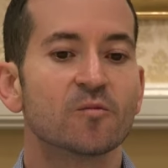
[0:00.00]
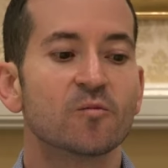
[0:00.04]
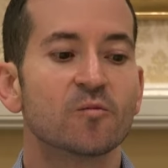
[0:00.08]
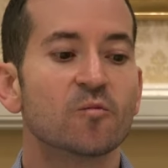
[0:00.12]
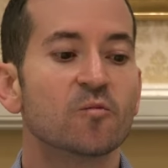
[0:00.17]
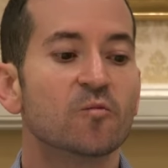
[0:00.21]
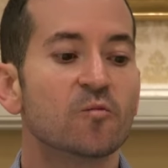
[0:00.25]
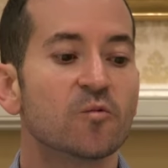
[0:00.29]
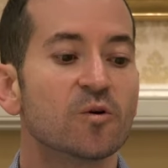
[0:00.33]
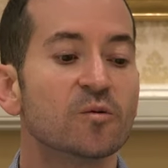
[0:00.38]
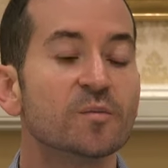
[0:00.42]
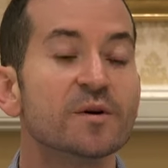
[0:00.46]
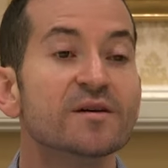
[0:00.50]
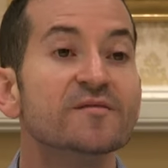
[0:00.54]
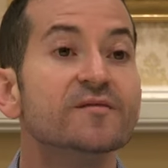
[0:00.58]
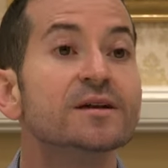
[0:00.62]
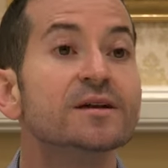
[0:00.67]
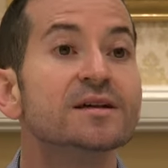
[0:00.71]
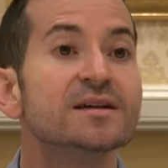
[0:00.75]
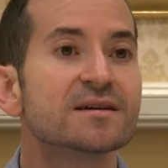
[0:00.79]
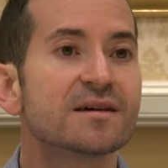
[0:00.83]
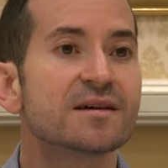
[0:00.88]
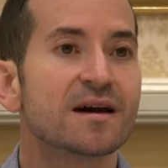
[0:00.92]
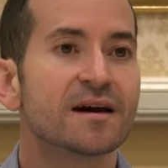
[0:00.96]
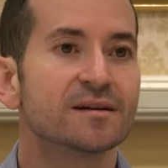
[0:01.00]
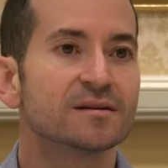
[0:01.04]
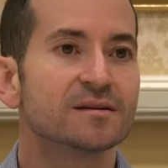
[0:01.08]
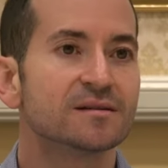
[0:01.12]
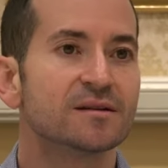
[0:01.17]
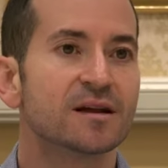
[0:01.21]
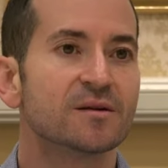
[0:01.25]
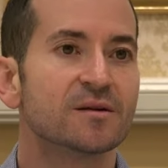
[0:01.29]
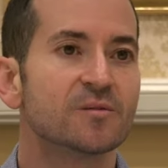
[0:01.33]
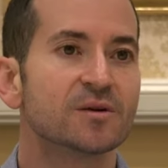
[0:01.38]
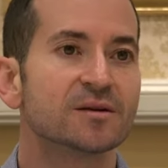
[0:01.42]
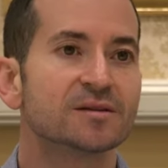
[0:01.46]
will be vindicated
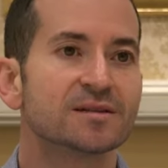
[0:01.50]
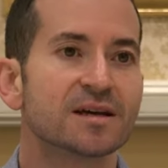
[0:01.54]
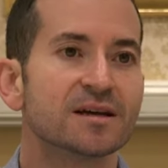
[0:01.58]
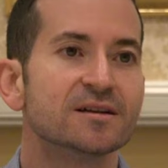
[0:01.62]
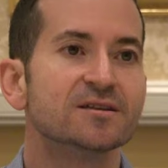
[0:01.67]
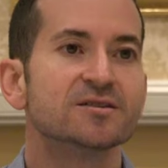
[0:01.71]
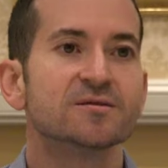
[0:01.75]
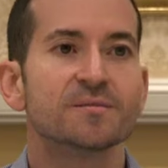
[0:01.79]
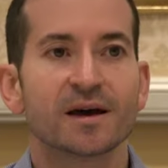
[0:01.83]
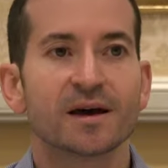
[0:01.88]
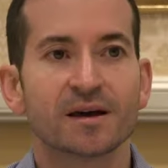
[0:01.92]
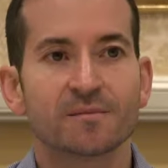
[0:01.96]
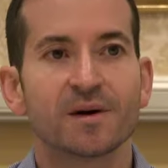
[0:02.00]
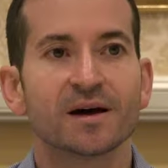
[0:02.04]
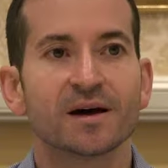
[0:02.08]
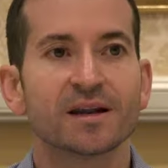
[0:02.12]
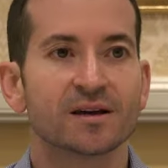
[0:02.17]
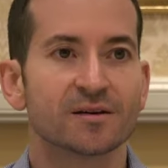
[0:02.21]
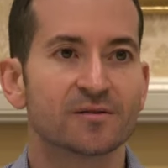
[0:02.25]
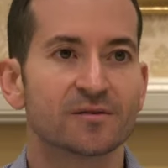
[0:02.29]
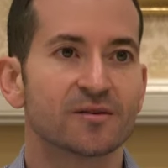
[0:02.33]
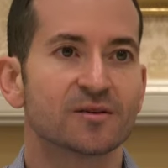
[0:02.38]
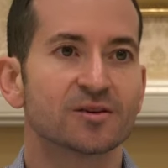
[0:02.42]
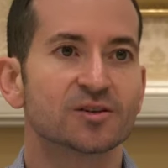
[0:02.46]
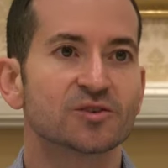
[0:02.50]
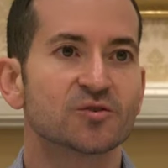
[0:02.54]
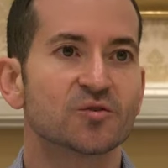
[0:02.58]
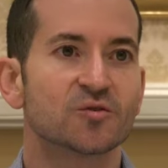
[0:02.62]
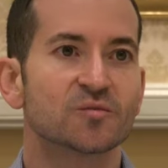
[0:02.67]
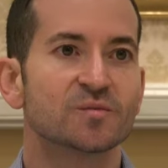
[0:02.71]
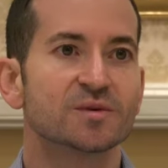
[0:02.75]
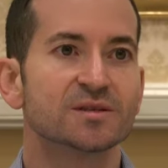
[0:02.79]
and will tend to make money on their short